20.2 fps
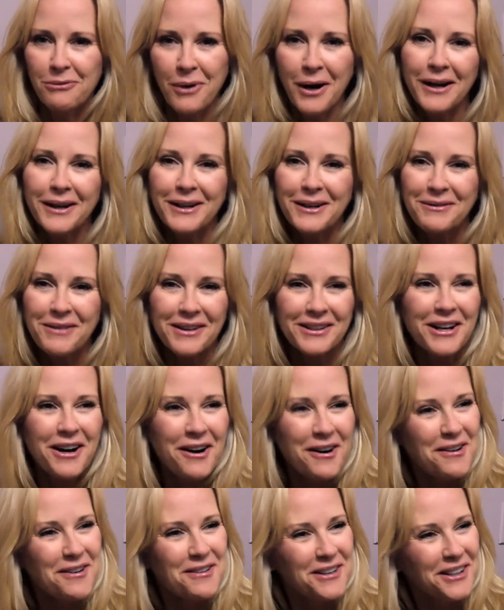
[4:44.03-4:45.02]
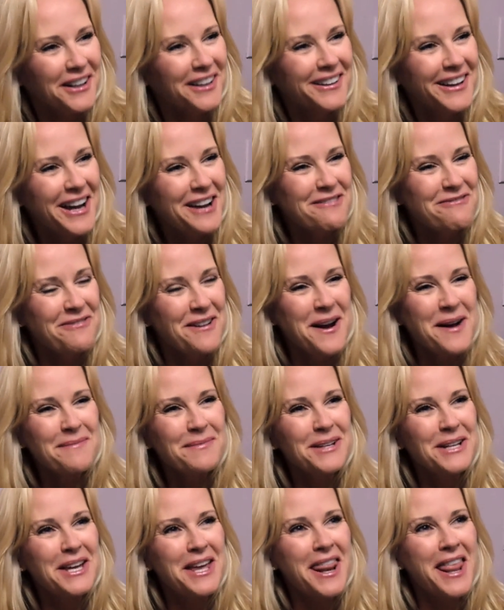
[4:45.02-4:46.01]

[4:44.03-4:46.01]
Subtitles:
wedding with a real life family.